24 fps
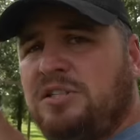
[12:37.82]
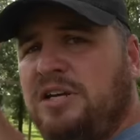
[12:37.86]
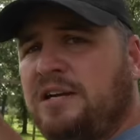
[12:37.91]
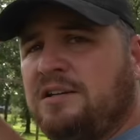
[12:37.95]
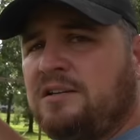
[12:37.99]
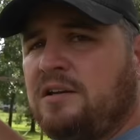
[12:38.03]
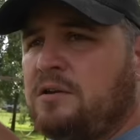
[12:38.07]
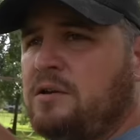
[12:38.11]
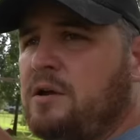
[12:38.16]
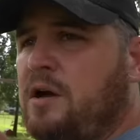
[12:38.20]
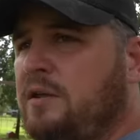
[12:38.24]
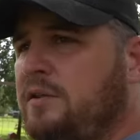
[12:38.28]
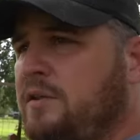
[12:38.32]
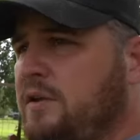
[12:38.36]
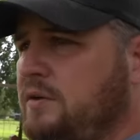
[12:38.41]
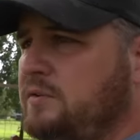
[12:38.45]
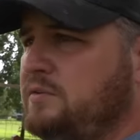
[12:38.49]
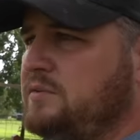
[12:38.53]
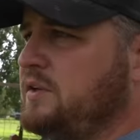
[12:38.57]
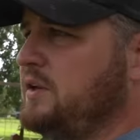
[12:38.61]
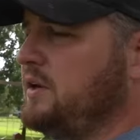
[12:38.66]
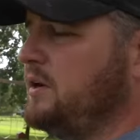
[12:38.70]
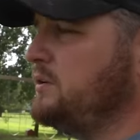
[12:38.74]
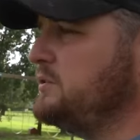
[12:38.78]
checked on all
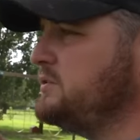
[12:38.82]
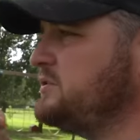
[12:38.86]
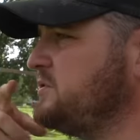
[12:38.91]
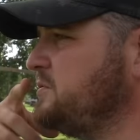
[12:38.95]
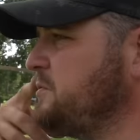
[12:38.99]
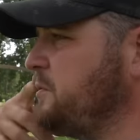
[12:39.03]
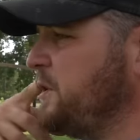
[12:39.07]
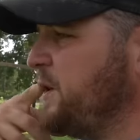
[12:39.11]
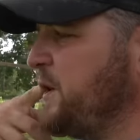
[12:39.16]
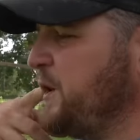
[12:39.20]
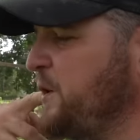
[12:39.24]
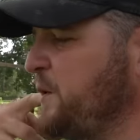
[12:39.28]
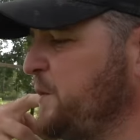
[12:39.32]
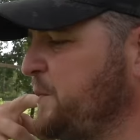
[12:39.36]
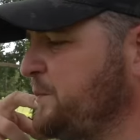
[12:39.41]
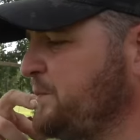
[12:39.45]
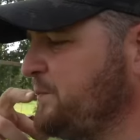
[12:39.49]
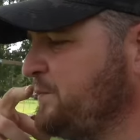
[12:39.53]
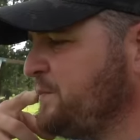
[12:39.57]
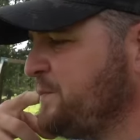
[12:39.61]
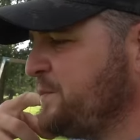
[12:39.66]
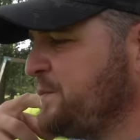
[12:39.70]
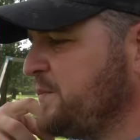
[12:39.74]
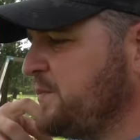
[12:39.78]
those goats. Well,
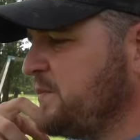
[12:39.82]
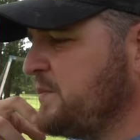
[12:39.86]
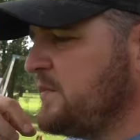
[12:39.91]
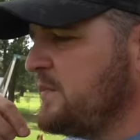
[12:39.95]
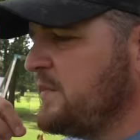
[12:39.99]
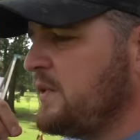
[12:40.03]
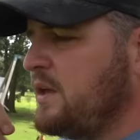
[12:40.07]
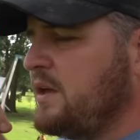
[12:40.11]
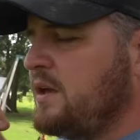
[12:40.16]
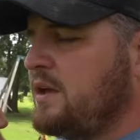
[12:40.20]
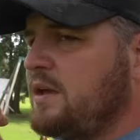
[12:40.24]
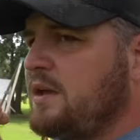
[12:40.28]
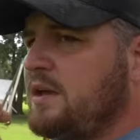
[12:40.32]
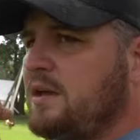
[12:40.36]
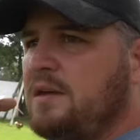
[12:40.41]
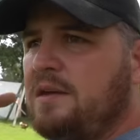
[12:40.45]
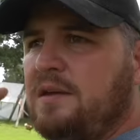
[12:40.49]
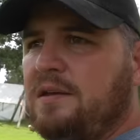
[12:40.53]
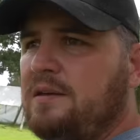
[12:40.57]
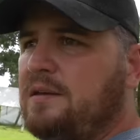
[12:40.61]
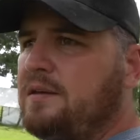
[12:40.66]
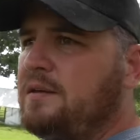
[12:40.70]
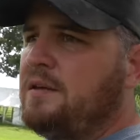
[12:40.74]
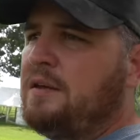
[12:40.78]

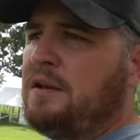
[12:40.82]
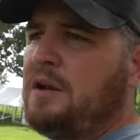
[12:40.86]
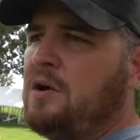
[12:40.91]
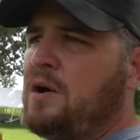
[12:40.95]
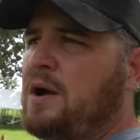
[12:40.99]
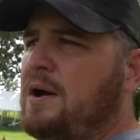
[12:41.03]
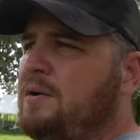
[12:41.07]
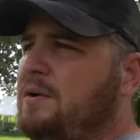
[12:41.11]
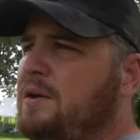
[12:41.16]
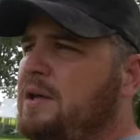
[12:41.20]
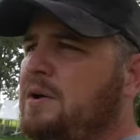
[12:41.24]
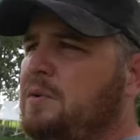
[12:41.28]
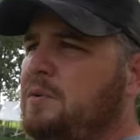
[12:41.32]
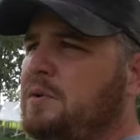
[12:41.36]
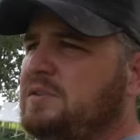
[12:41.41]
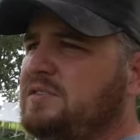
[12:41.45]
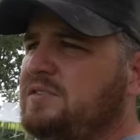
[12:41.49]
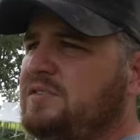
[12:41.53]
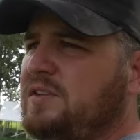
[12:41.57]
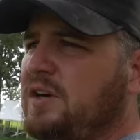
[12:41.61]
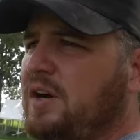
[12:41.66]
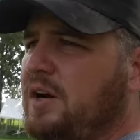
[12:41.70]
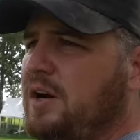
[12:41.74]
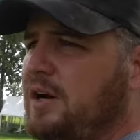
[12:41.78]
you know, it
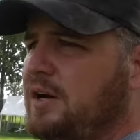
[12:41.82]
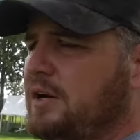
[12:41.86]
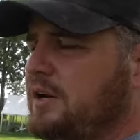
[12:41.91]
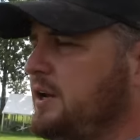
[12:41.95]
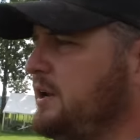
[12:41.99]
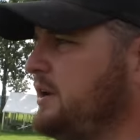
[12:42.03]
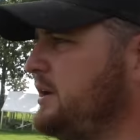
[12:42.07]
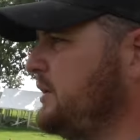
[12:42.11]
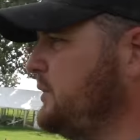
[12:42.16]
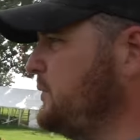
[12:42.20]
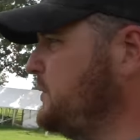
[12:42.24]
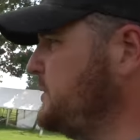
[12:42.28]
was dark. It